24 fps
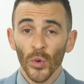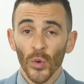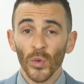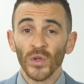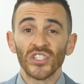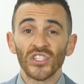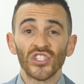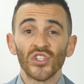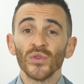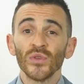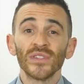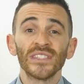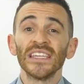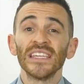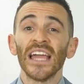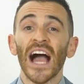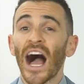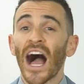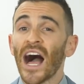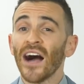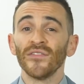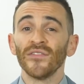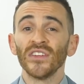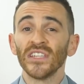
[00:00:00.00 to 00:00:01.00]
which Doocy
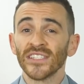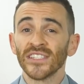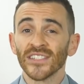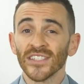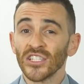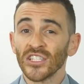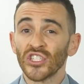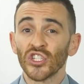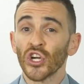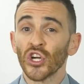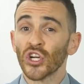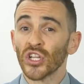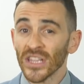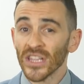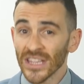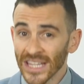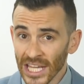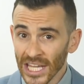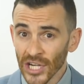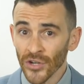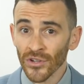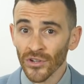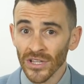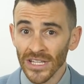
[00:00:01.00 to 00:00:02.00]
obviously took
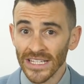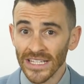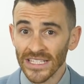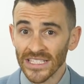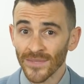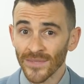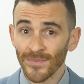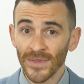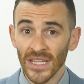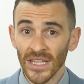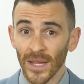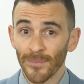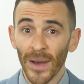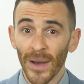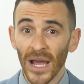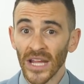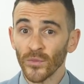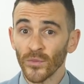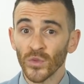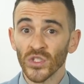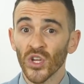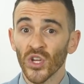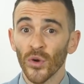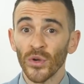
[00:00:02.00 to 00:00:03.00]
literally to mean that Biden
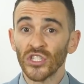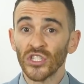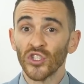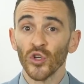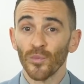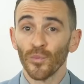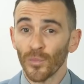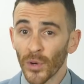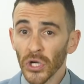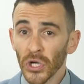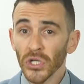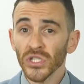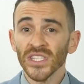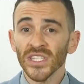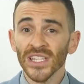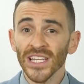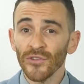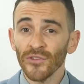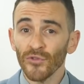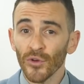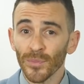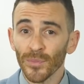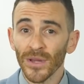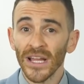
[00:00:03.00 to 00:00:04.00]
was going to
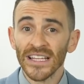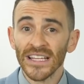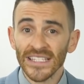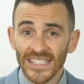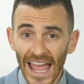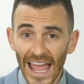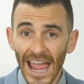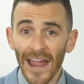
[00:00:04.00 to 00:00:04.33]
personally replace